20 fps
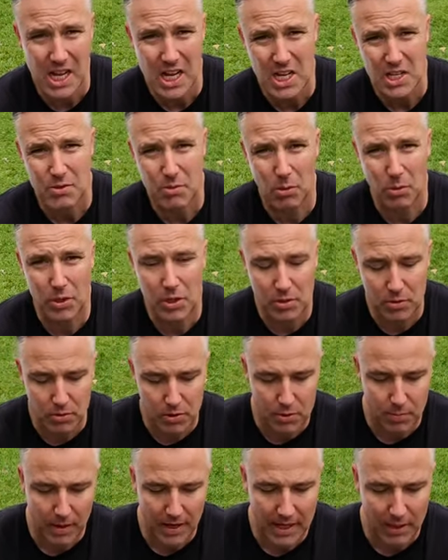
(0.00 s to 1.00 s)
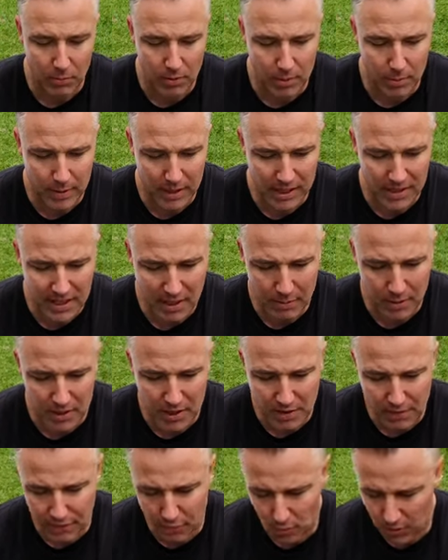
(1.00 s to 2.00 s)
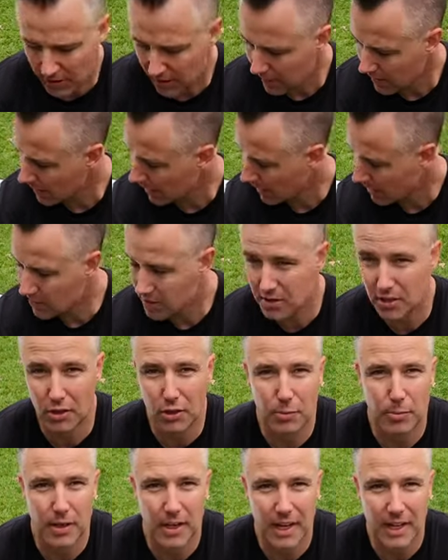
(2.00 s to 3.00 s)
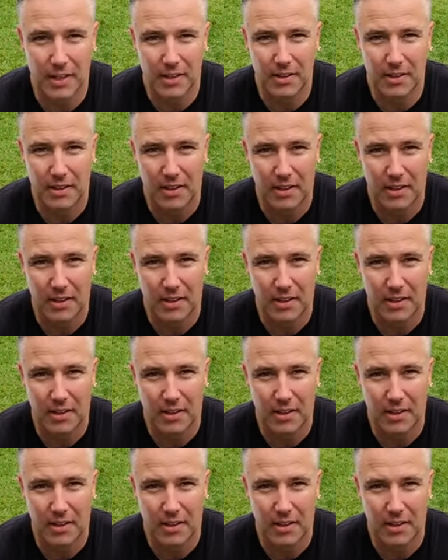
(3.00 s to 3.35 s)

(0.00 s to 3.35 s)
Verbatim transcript: So what we'll do is we'll spray that with a bit of W D forty uh, just to lubricate it.